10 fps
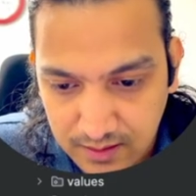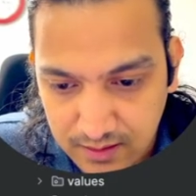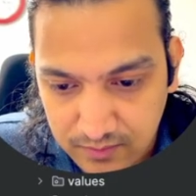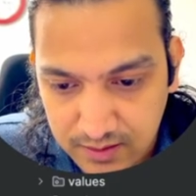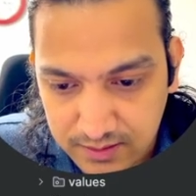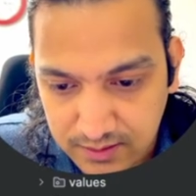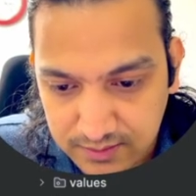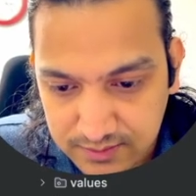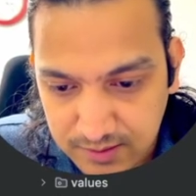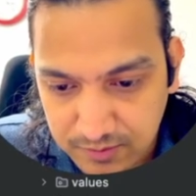I want it
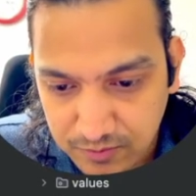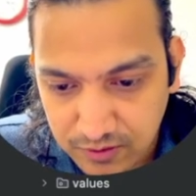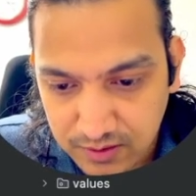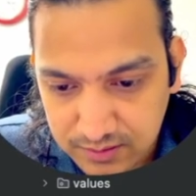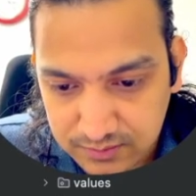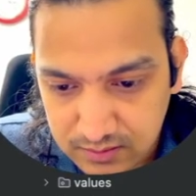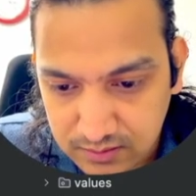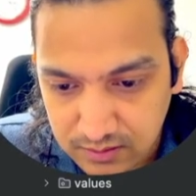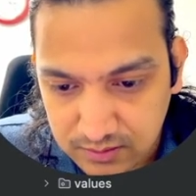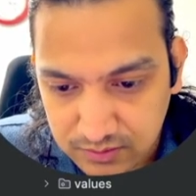semi bold
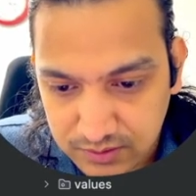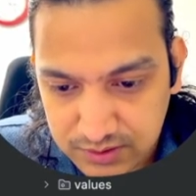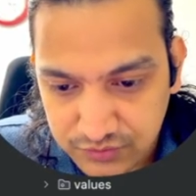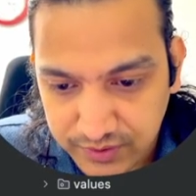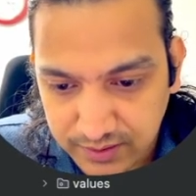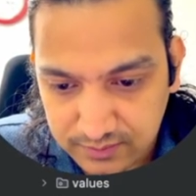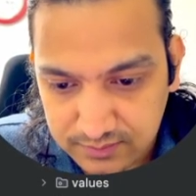dot toString.